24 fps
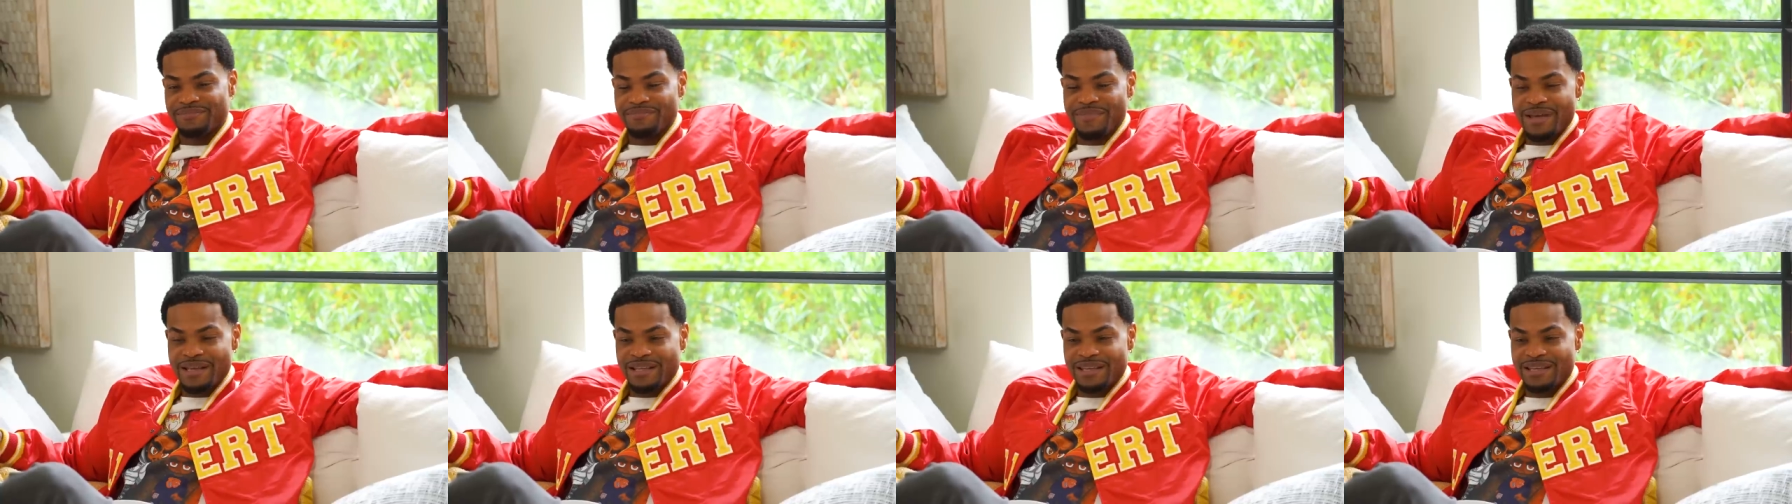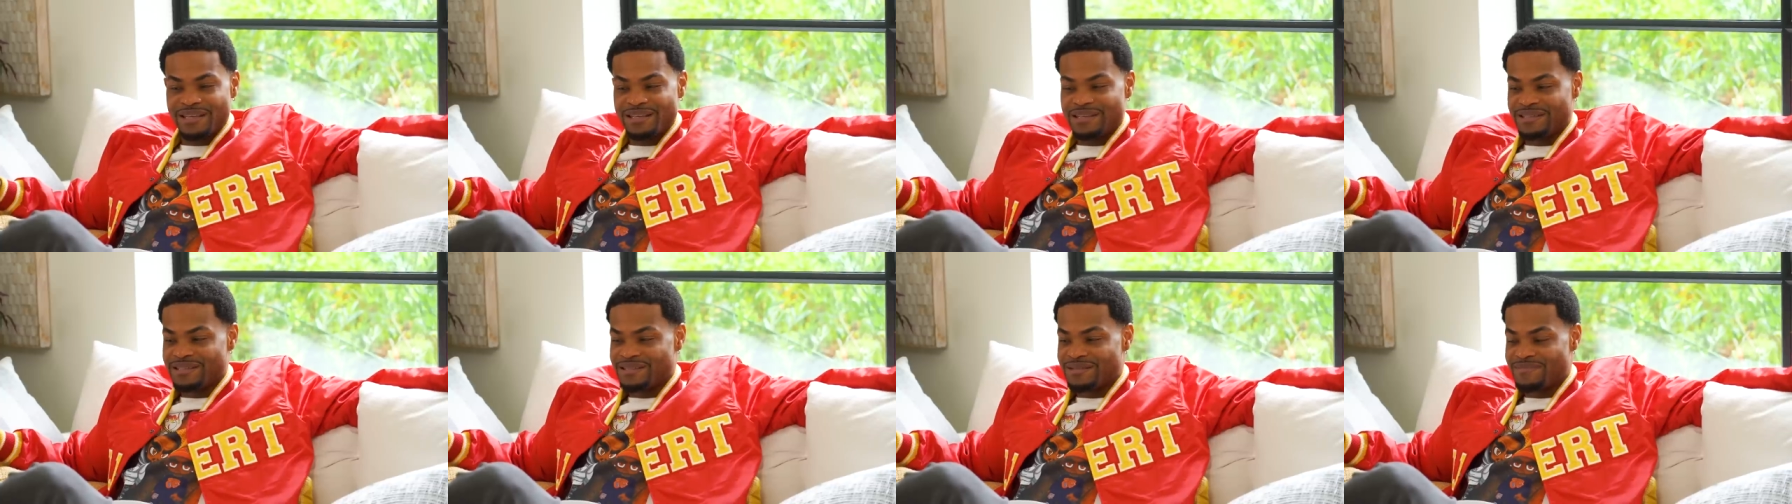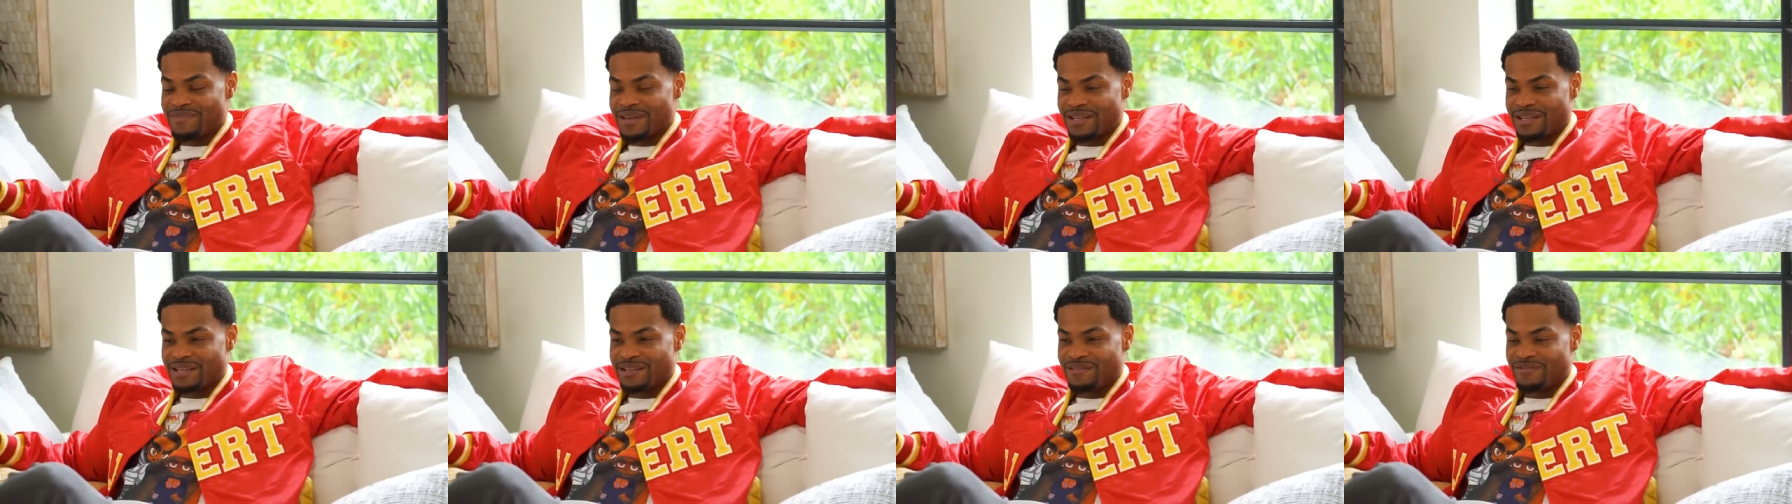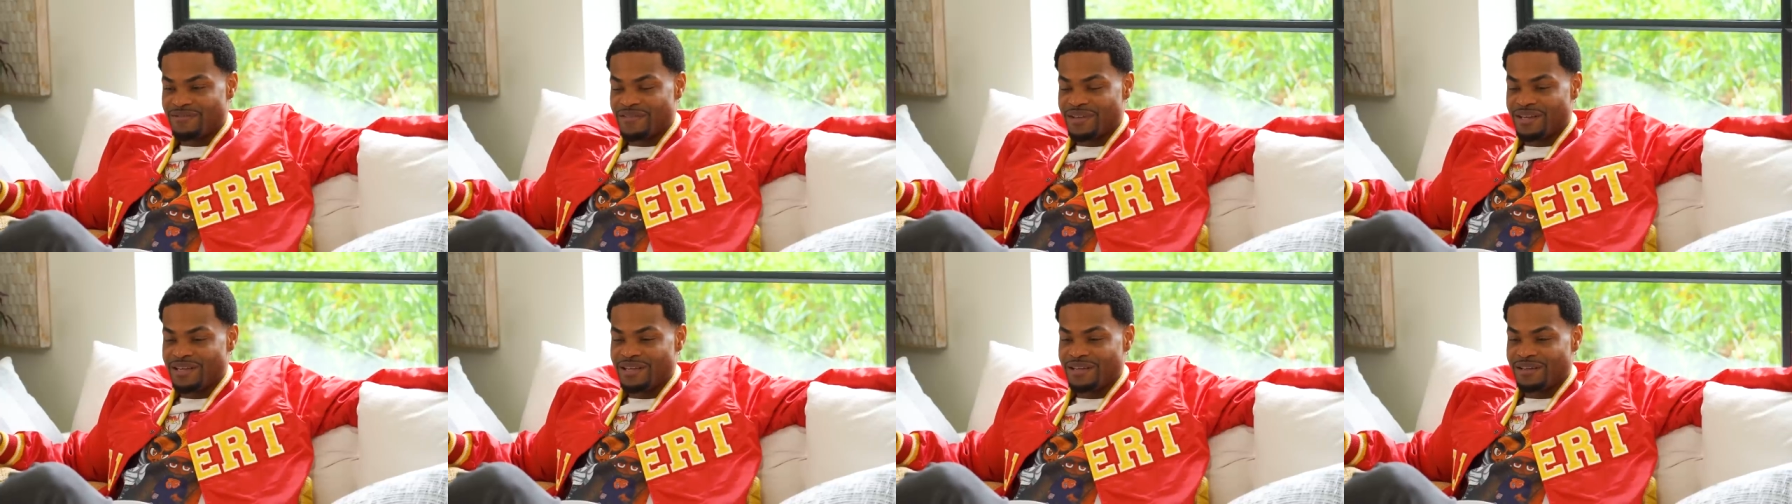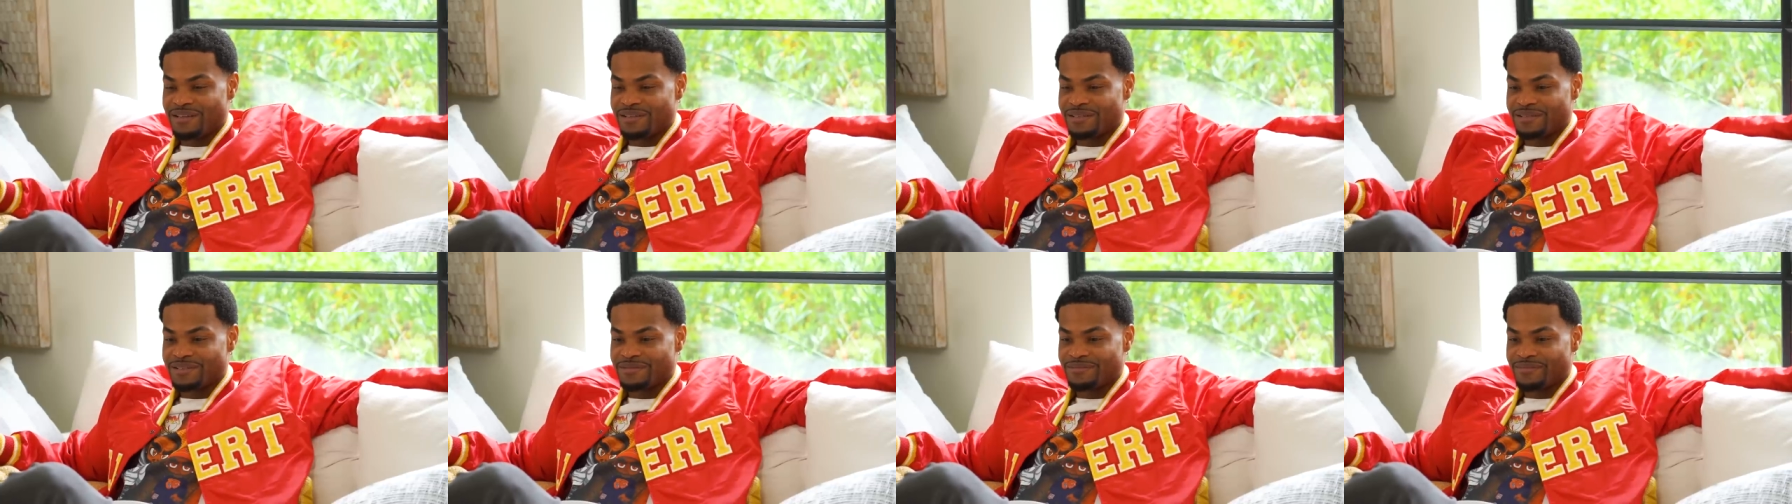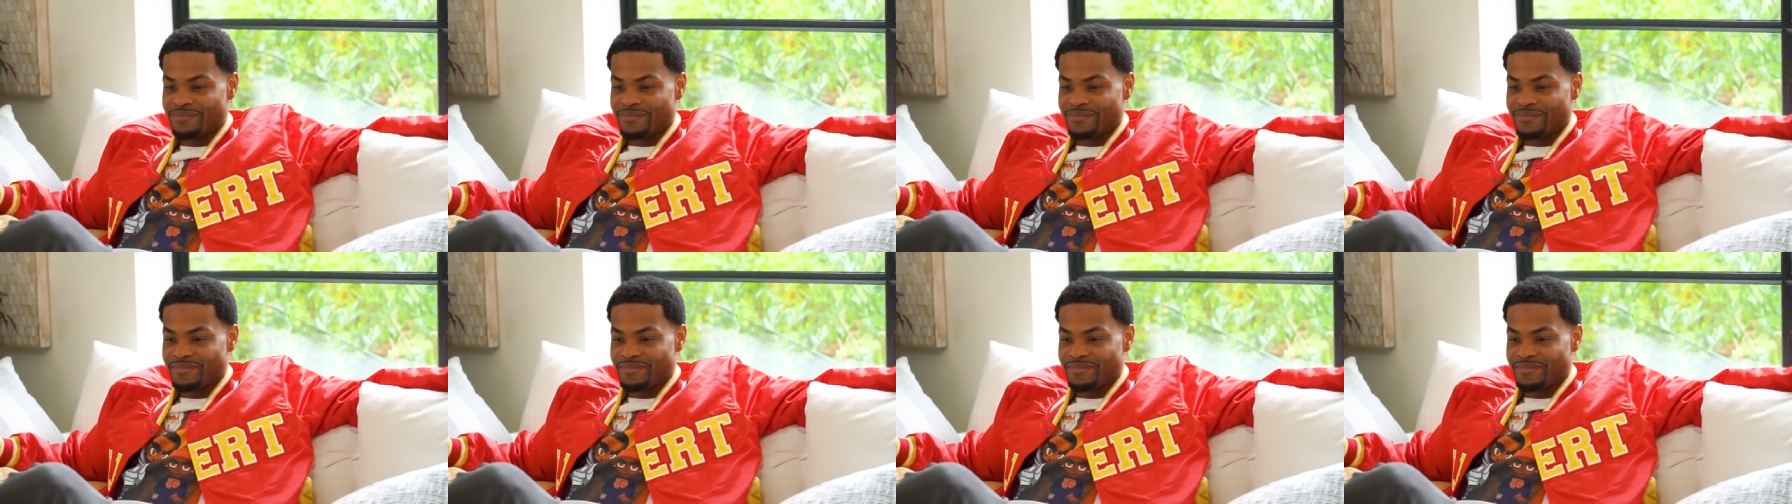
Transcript: make these, make these videos.